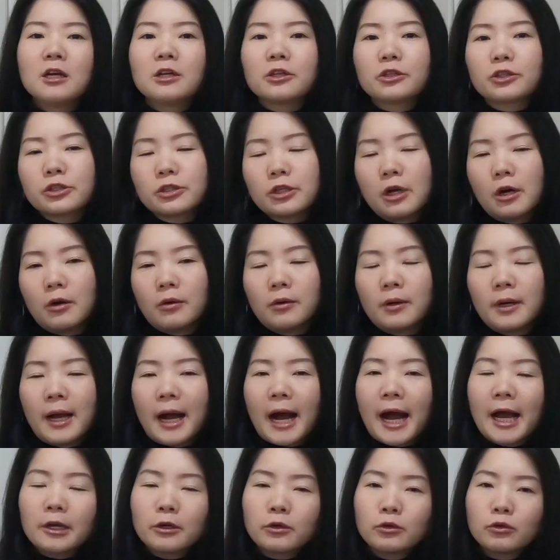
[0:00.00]
So
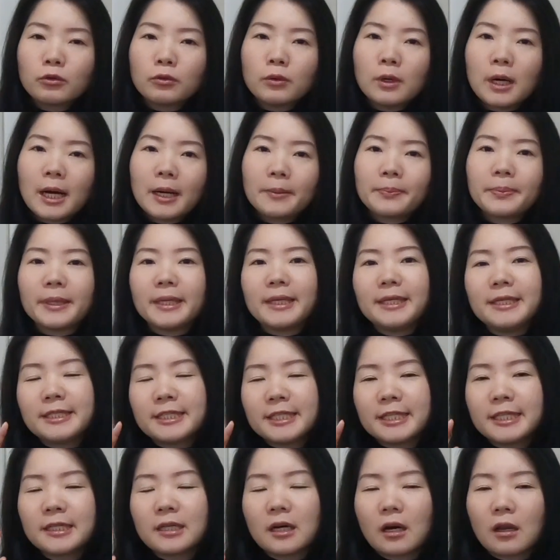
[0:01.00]
I grew up
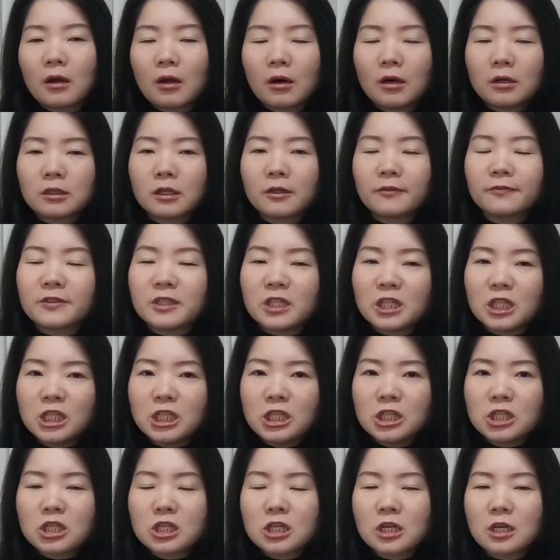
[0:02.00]
eating a lot of
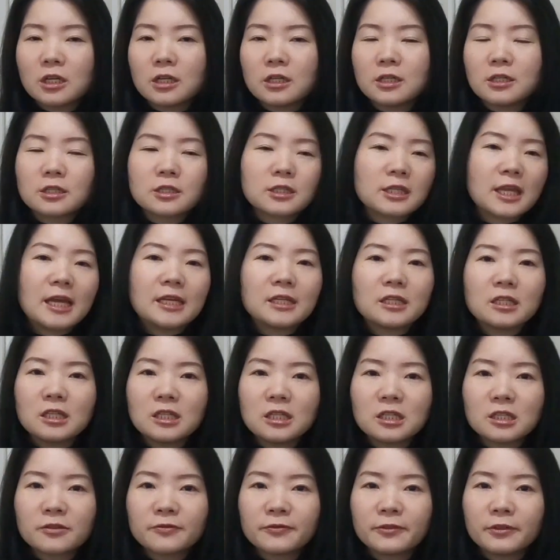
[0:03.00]
delicious
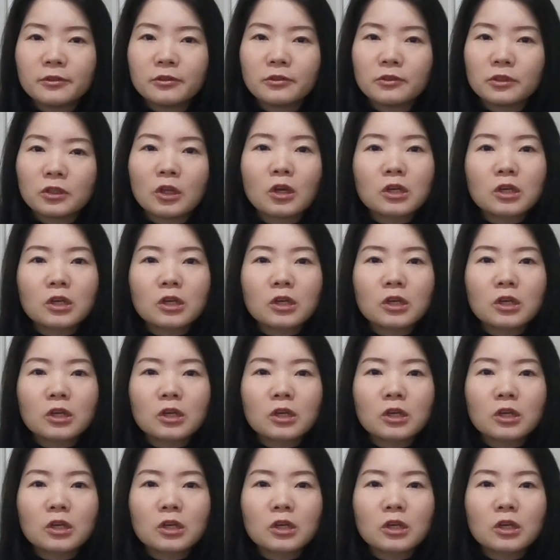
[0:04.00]
Cantonese food,